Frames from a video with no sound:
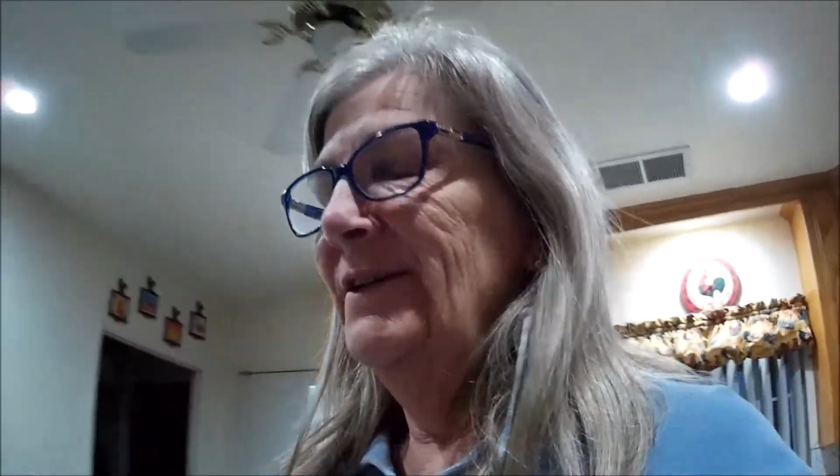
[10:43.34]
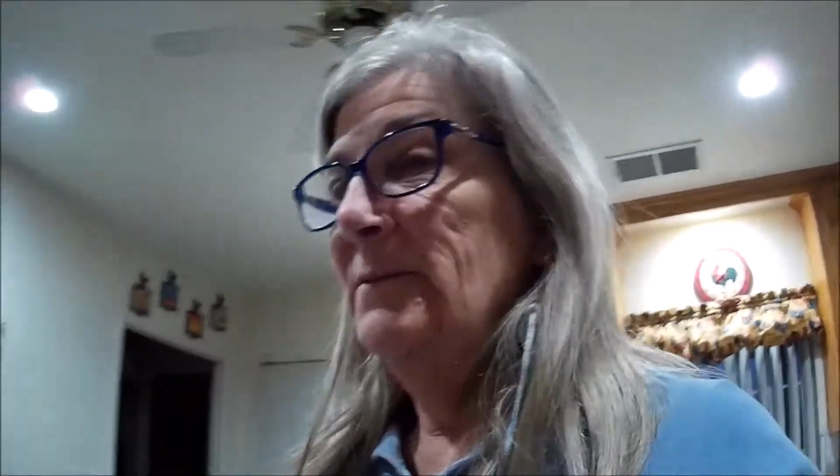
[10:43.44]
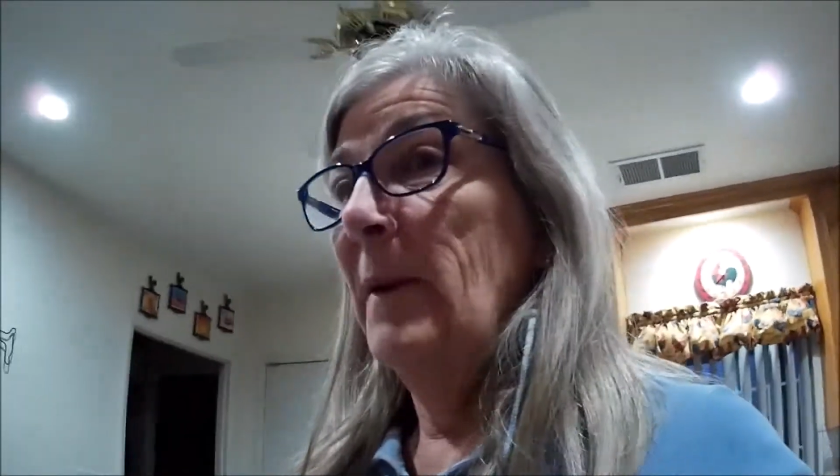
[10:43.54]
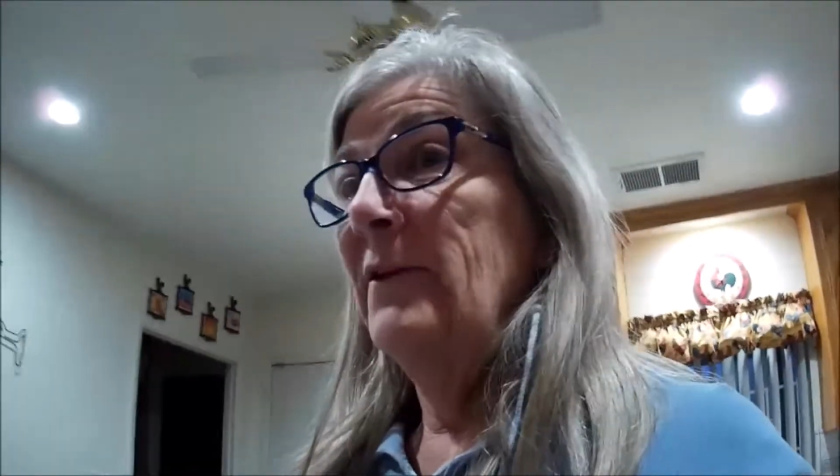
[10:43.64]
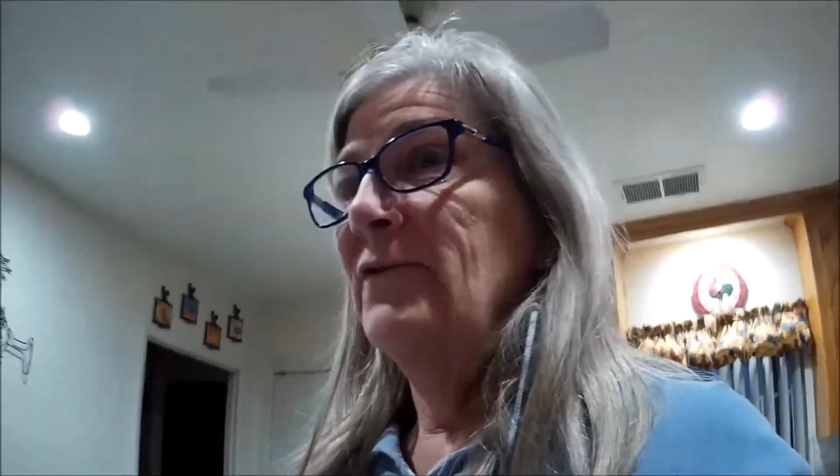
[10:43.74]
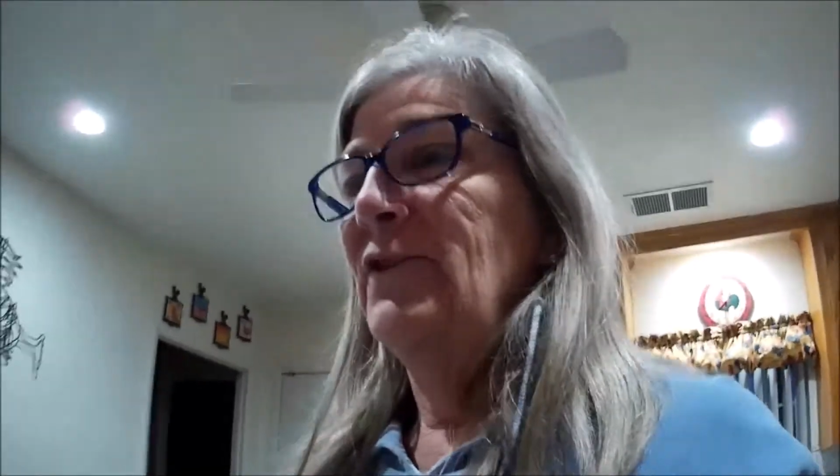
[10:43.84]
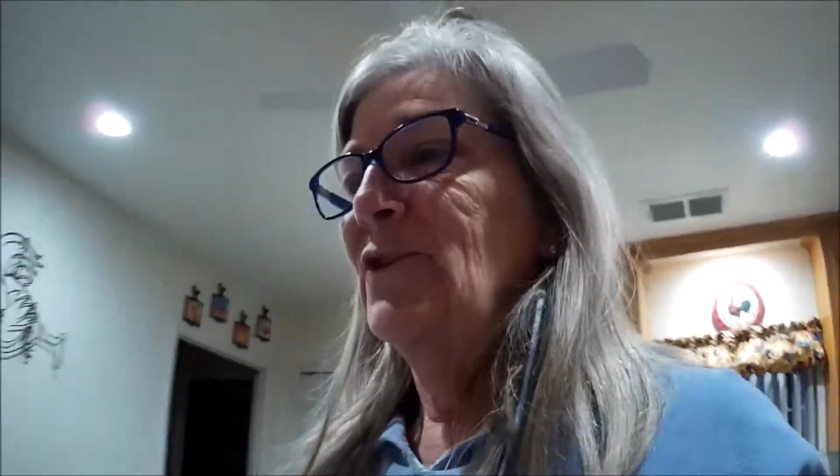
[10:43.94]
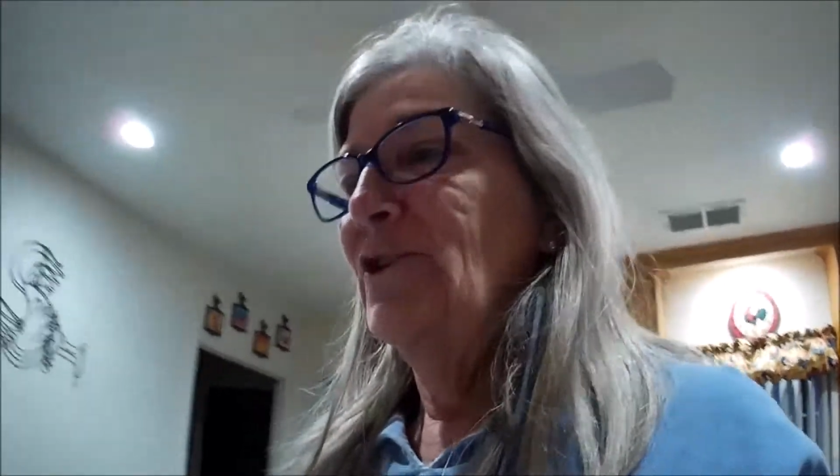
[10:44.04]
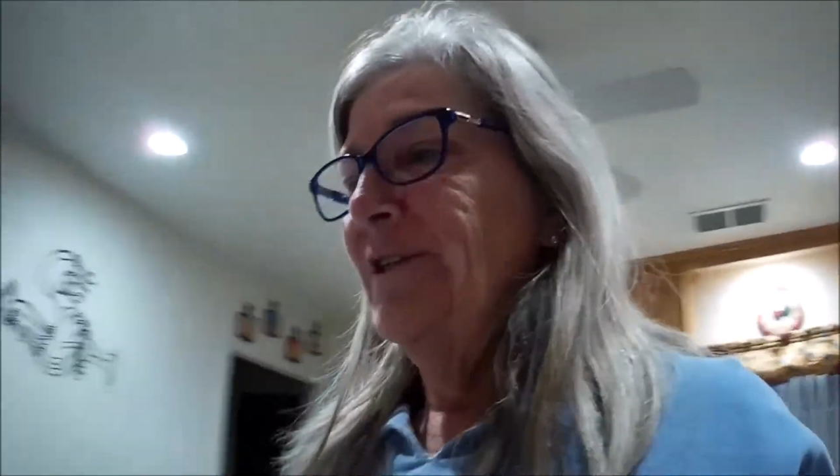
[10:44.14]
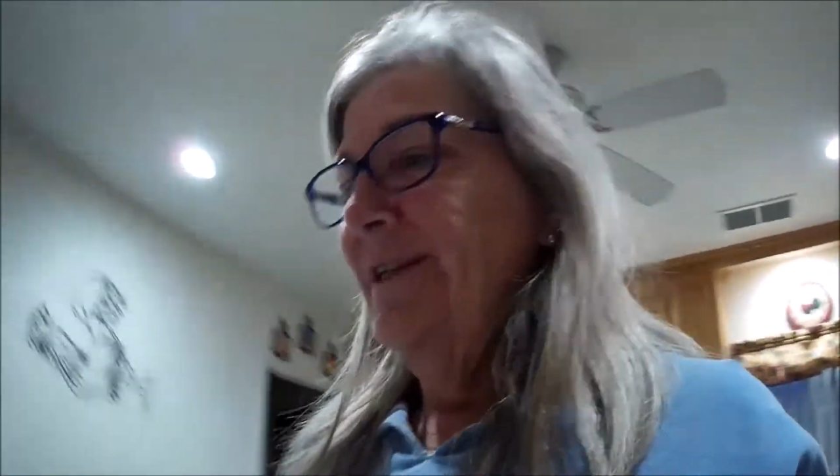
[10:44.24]
spinal
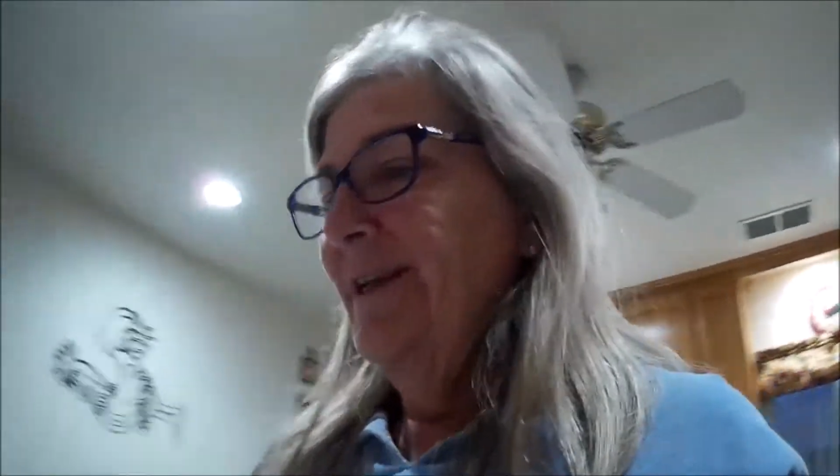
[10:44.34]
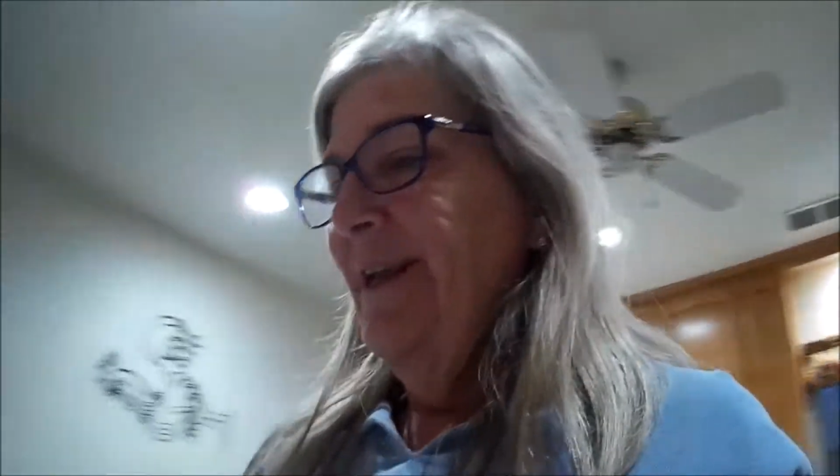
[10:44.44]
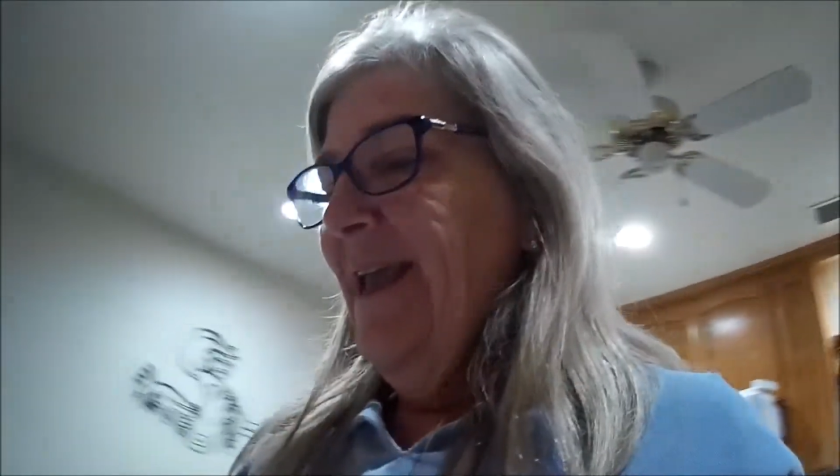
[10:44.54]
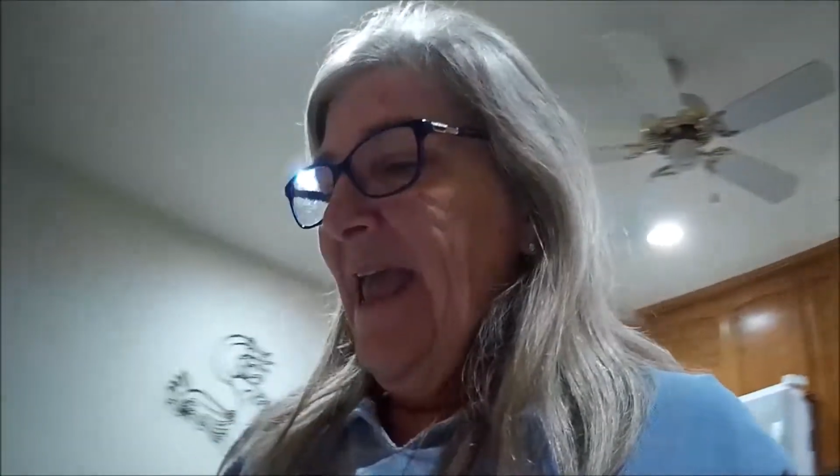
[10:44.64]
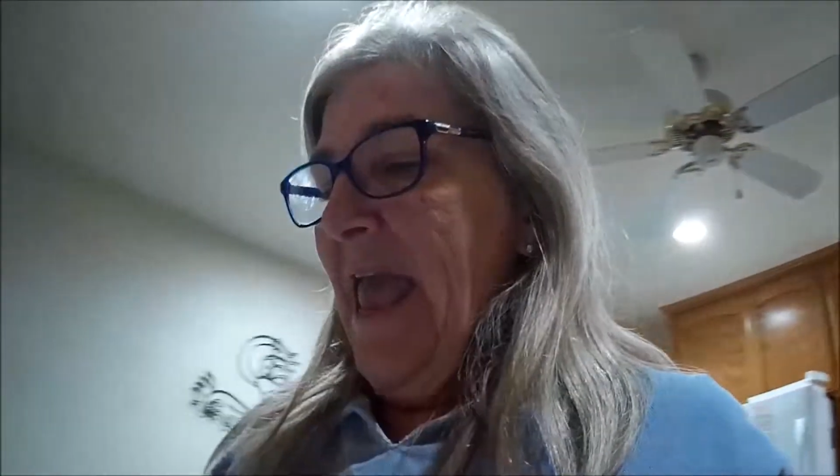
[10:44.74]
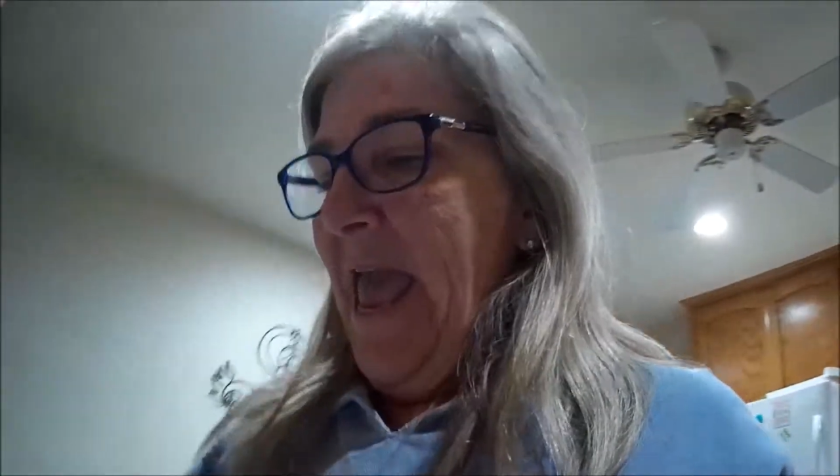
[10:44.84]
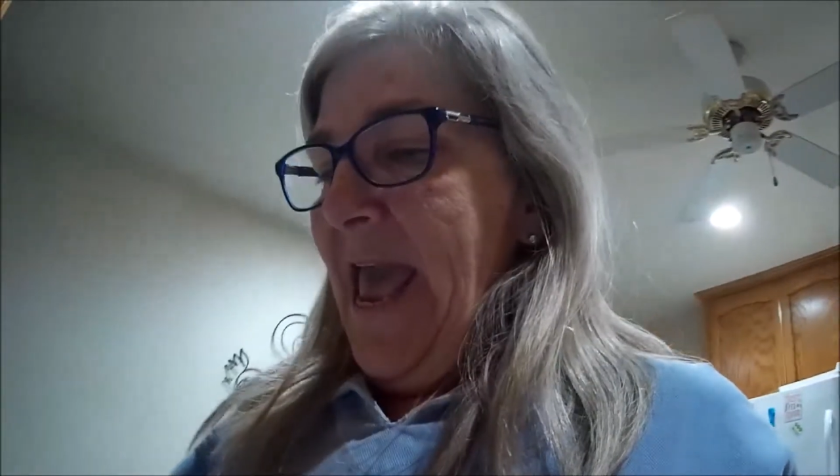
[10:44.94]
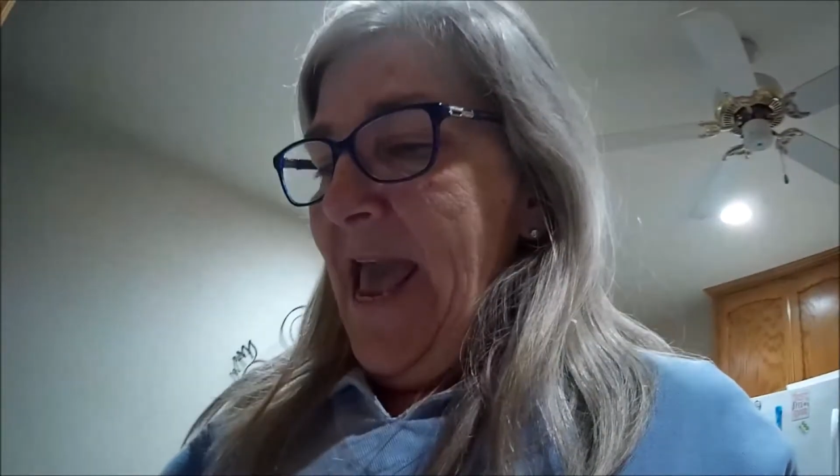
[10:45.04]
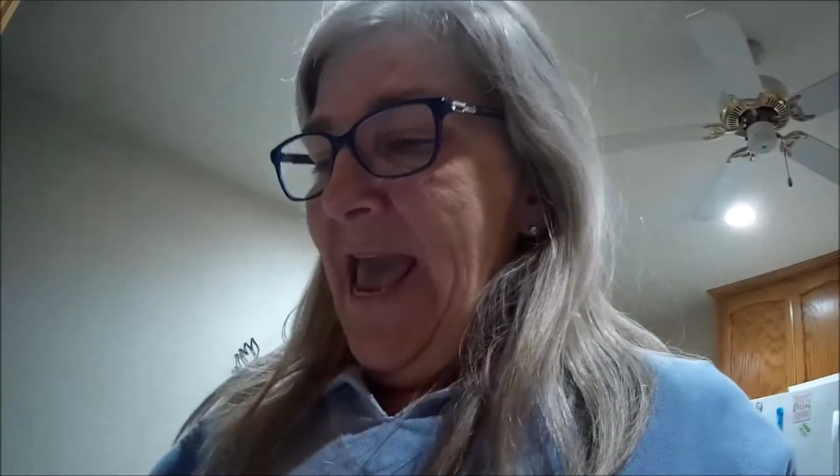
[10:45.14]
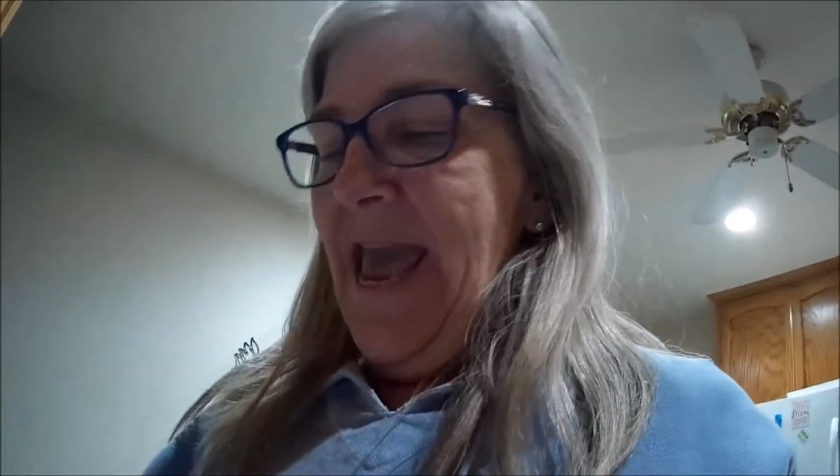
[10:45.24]
fusion.
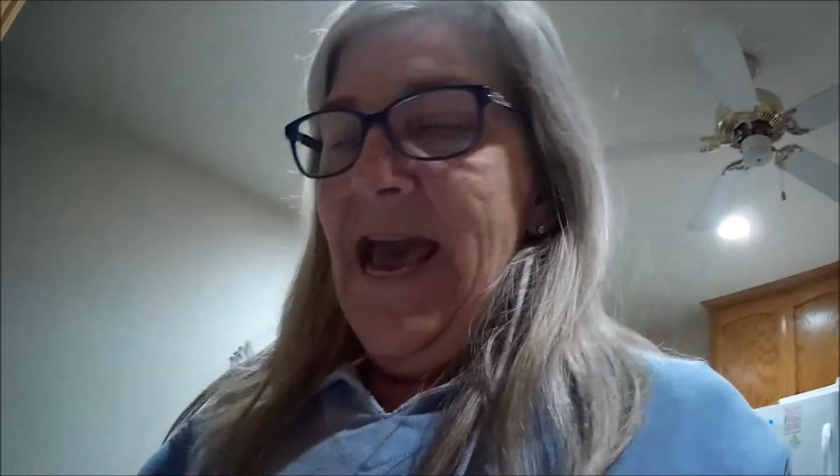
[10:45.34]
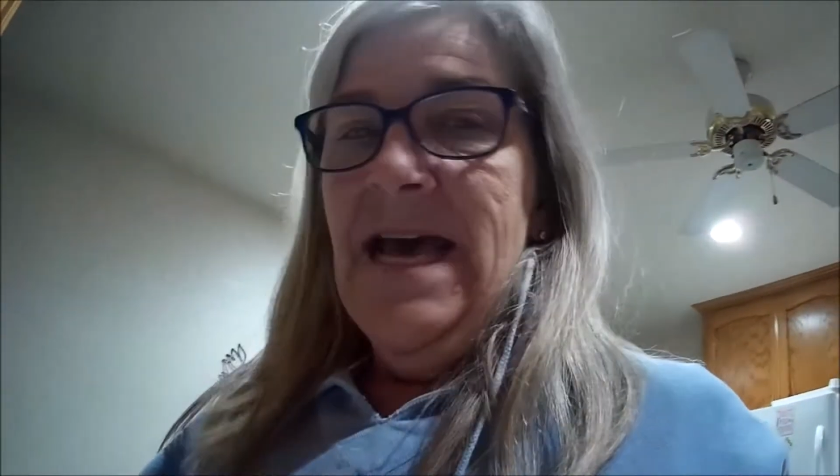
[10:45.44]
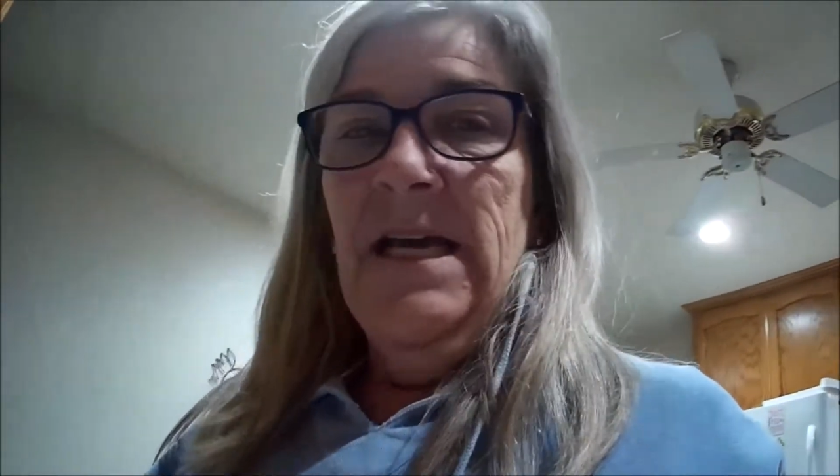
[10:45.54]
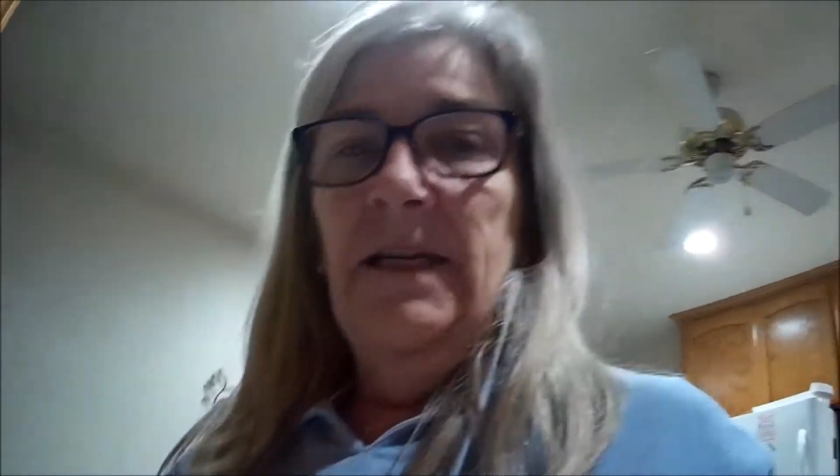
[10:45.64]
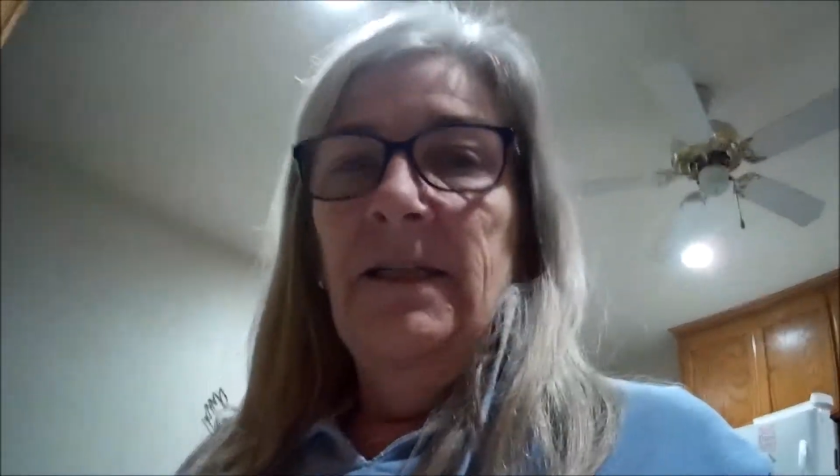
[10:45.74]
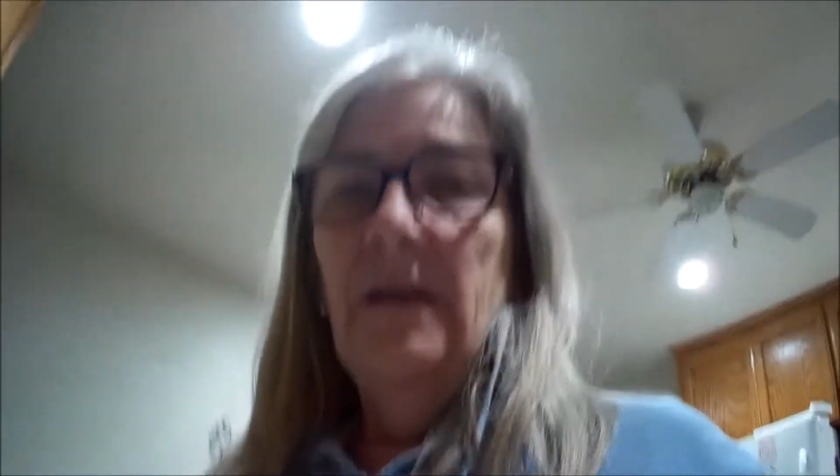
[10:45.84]
And